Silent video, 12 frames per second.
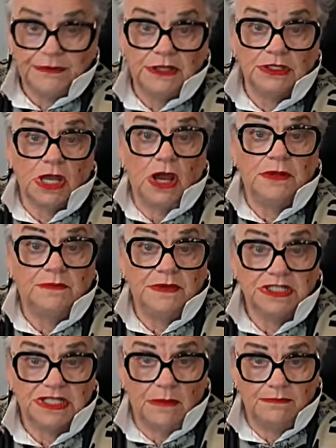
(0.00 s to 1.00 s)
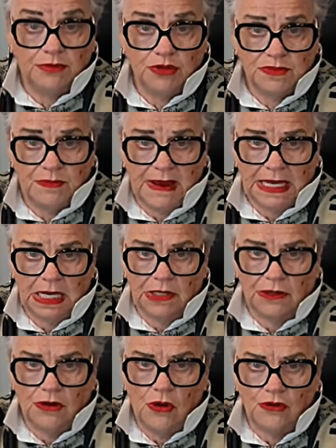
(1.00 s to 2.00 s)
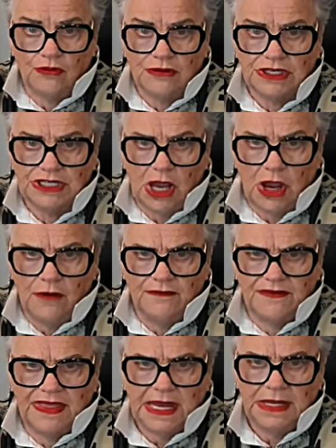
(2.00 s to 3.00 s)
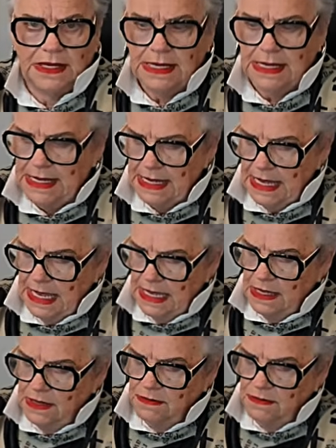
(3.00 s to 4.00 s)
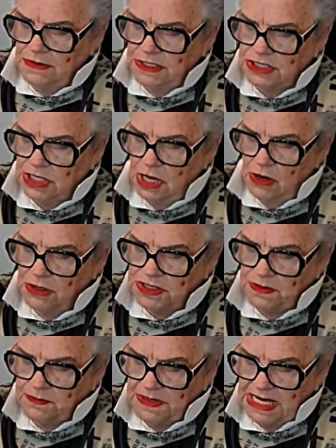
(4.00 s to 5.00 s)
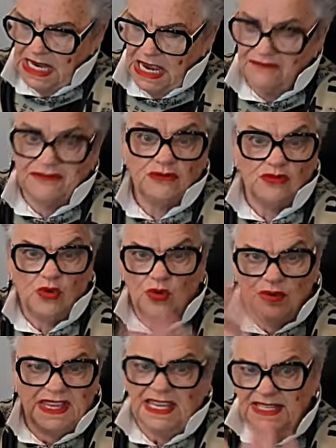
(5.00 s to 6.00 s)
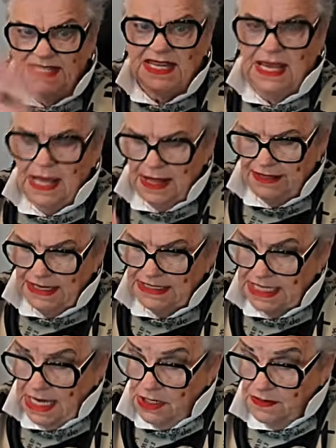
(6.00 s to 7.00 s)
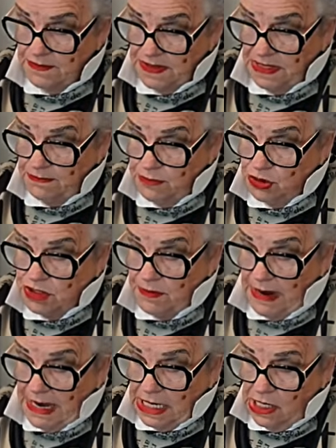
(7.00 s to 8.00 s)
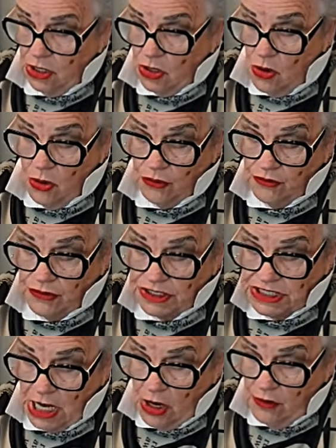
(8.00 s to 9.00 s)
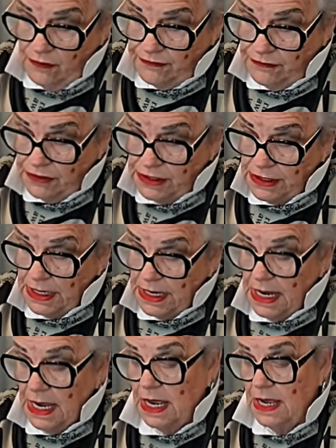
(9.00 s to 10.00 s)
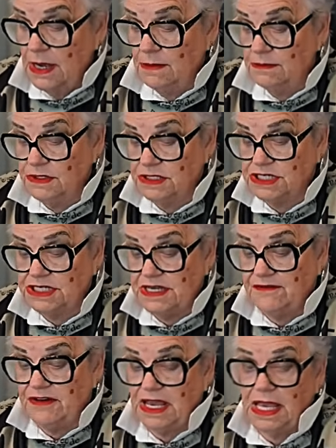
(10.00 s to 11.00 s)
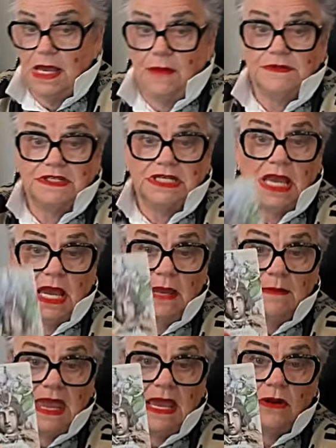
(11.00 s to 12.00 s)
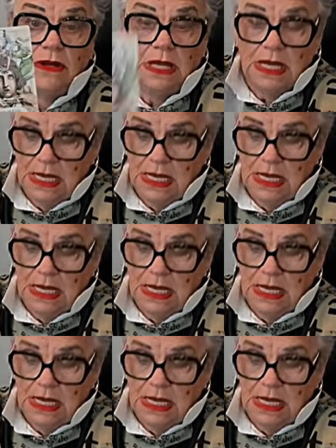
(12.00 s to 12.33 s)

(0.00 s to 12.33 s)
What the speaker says: There's going to be some pushback in Congress over that. There's going to be, after all this, there's going to be pushback in Congress over it. Seven of Cups came out.